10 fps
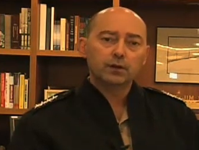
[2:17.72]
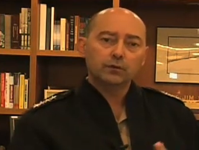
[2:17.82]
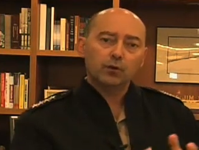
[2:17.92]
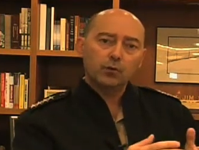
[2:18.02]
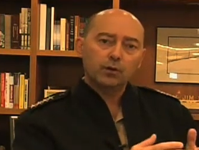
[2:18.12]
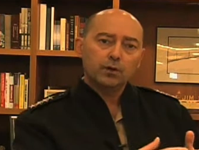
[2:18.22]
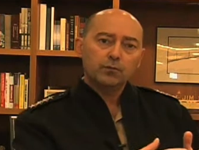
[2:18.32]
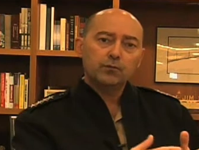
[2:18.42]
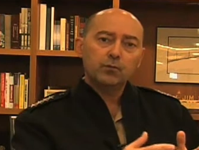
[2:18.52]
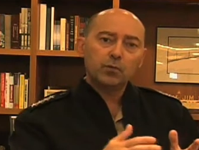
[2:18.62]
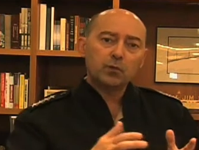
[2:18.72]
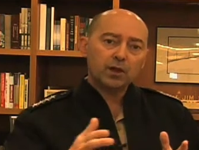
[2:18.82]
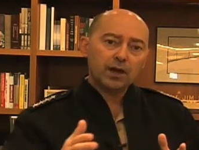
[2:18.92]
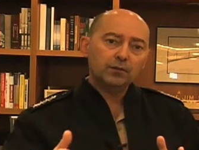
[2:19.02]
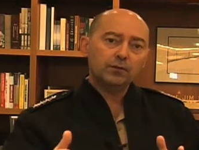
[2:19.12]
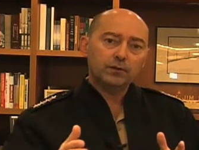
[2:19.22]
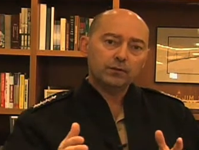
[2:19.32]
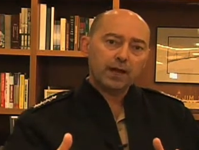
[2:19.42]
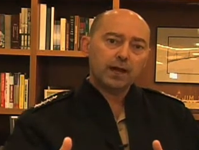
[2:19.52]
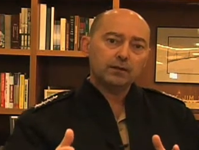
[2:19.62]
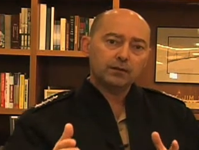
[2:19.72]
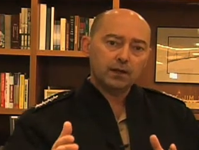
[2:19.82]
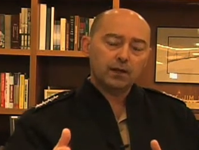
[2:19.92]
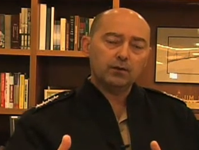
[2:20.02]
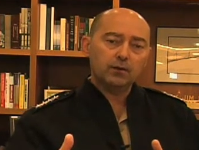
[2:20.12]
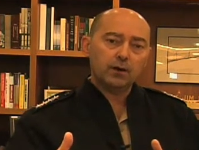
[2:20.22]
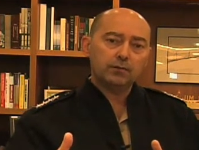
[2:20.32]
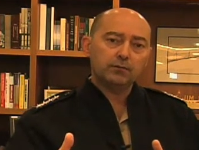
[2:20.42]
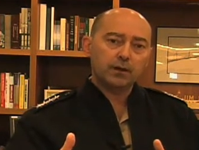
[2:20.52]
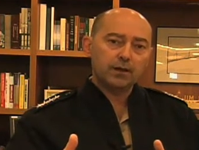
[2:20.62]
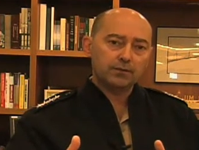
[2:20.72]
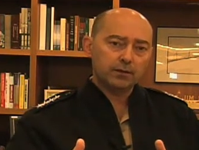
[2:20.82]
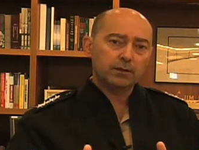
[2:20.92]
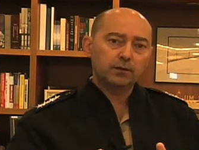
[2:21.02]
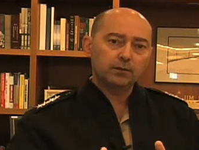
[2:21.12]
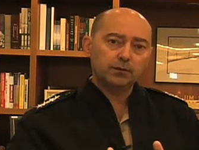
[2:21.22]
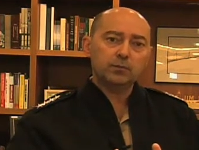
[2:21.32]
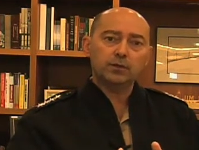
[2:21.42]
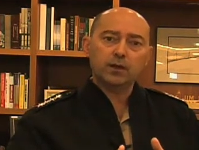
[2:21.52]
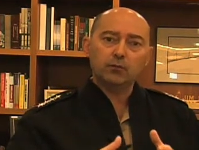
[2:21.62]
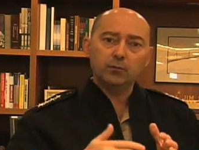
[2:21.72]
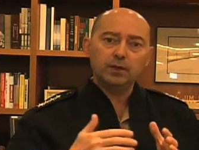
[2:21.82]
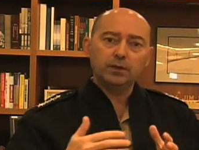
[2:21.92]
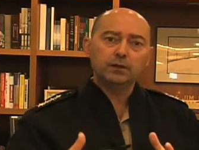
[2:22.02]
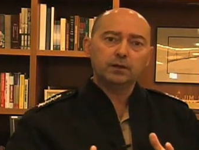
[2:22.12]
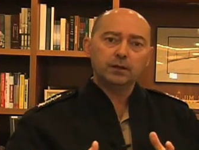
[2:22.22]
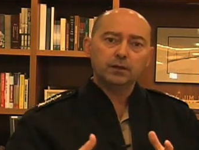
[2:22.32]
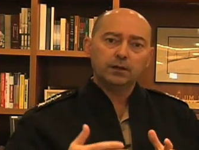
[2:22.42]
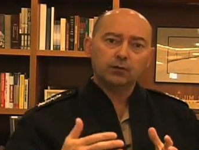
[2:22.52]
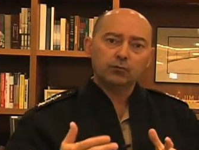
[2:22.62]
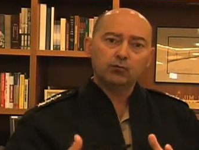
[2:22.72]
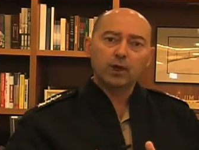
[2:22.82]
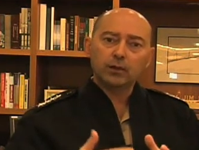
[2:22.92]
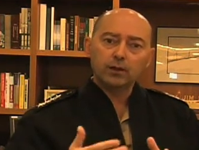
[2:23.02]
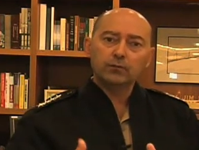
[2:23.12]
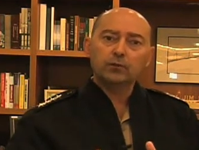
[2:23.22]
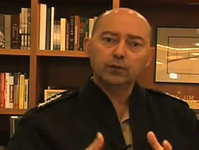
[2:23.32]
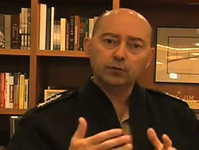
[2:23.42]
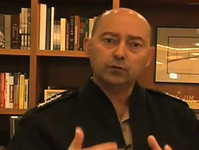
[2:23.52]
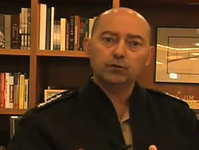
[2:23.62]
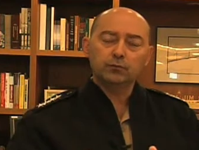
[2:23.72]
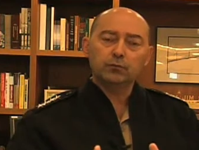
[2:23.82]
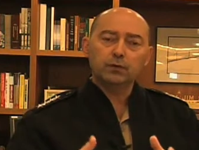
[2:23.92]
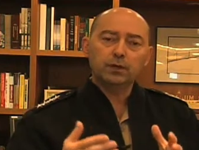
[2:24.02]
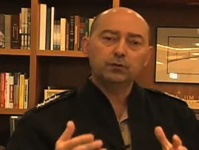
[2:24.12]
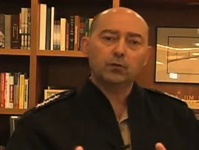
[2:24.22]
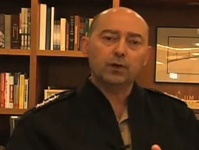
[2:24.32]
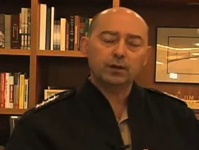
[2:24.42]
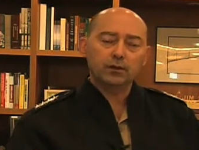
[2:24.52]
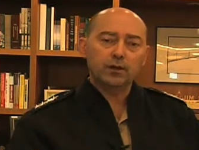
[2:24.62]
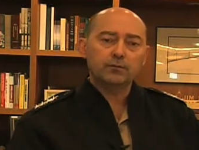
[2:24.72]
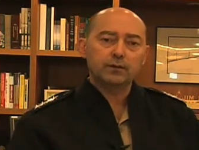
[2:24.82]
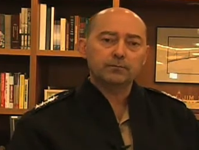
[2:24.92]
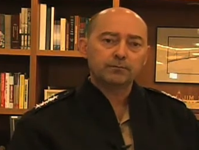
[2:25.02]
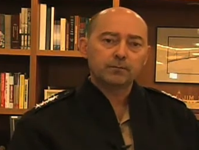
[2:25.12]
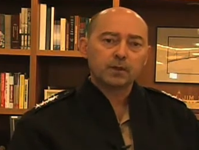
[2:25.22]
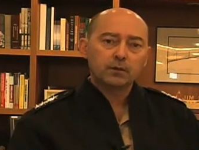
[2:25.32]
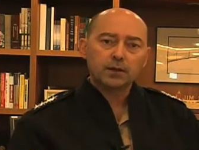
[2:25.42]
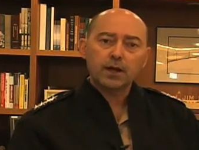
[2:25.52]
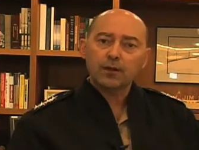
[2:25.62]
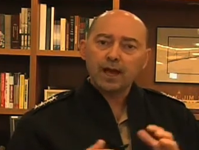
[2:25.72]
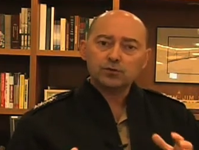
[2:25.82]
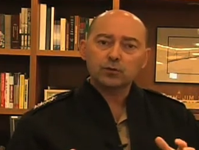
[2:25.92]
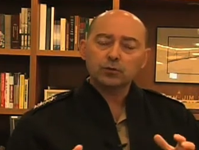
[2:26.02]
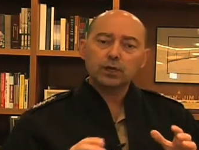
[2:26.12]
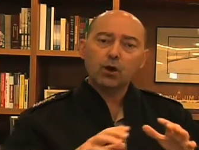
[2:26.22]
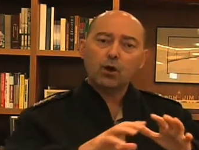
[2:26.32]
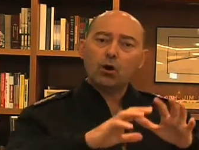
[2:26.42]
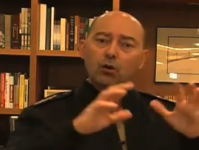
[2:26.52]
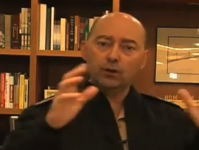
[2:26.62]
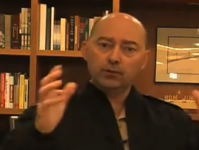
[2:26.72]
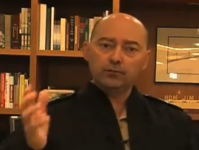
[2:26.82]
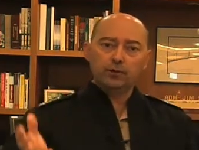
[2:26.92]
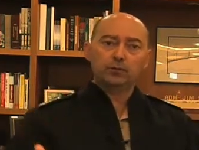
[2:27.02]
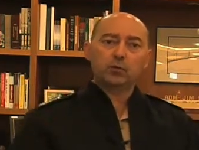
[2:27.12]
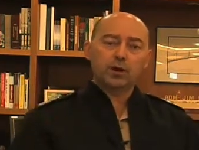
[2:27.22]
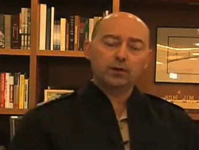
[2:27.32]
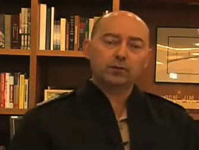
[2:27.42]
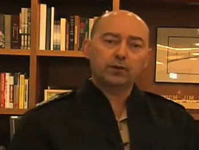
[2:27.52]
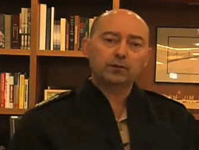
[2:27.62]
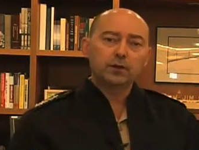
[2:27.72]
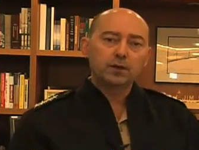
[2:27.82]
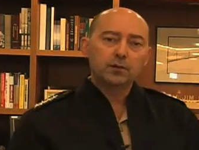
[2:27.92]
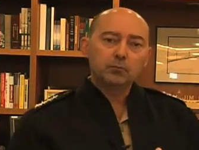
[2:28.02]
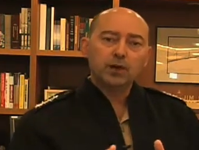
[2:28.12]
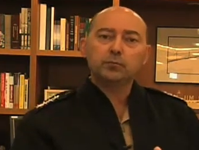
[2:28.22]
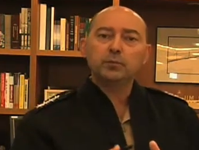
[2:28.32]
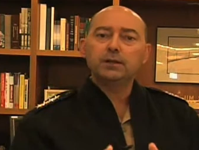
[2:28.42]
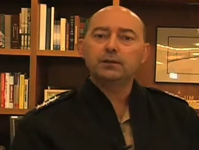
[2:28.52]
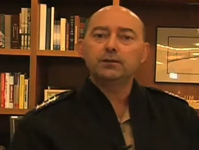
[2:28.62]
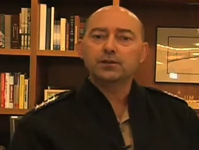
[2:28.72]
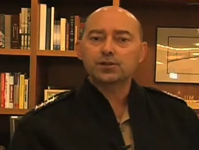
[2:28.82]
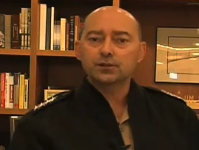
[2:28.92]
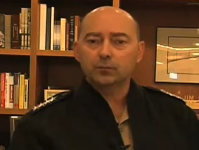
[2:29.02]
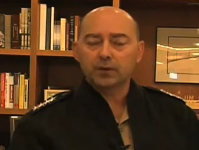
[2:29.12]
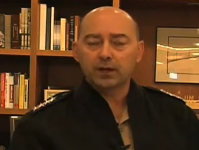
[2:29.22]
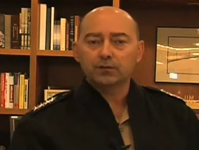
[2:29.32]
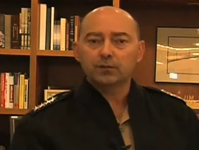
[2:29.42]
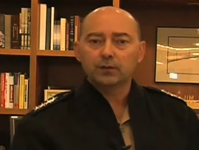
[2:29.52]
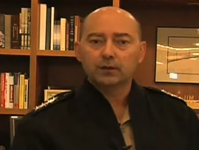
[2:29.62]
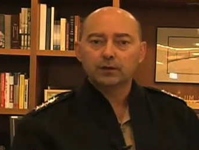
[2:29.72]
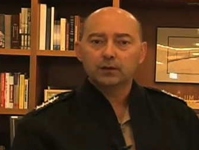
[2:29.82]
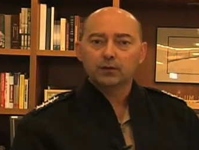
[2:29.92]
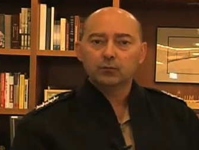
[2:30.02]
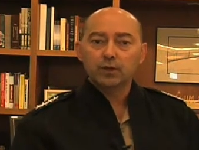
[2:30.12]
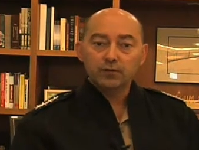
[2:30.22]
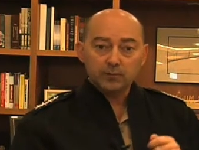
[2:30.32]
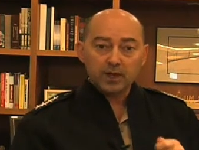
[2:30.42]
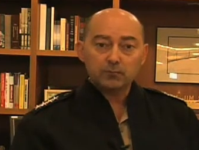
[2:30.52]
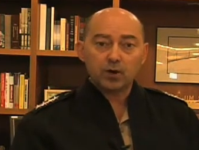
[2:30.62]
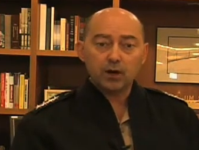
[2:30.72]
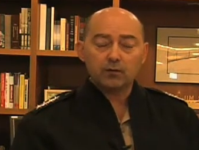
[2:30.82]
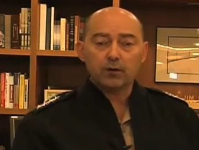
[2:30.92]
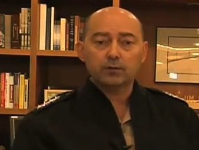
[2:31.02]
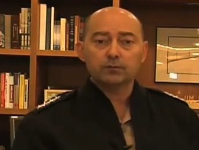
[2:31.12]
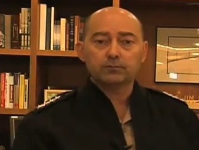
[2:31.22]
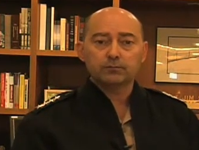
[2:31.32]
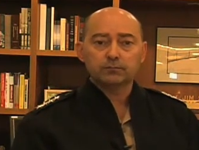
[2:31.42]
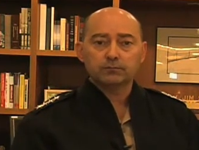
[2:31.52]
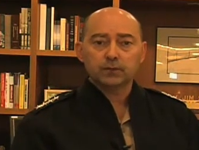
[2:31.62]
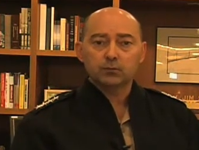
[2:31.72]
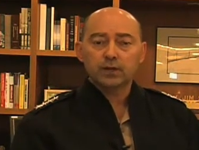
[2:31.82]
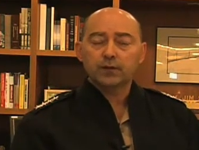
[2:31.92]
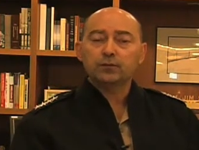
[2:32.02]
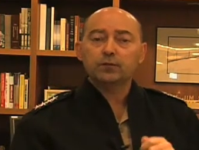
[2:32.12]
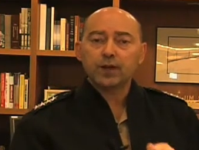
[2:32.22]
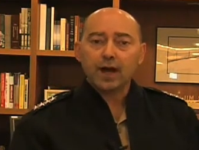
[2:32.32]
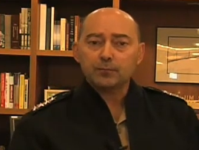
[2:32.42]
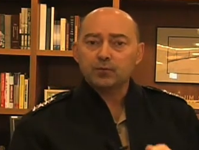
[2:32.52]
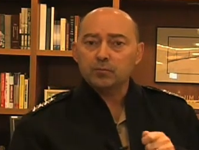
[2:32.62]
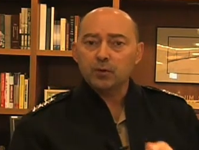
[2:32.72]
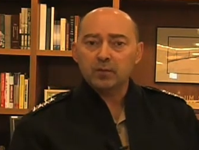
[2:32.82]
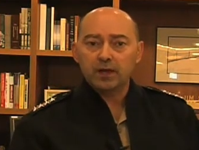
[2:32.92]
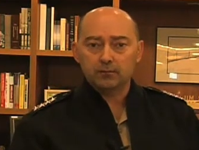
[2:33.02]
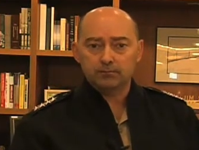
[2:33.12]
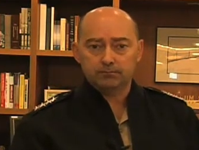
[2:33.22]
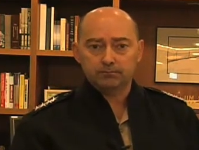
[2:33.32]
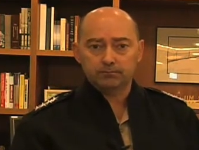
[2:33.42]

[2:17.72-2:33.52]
So formalizing that handoff, I think, is something that will be relatively soon in 2011. Now, naturally, all of this process must be conditions based. We have made progress. We have stopped the momentum